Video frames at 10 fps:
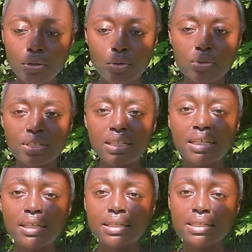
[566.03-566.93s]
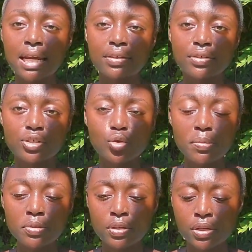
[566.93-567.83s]
you'll see inside of their
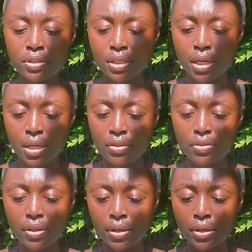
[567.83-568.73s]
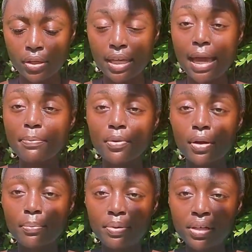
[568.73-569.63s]
scriptures the
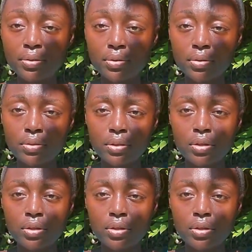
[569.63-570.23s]
Khepra beetle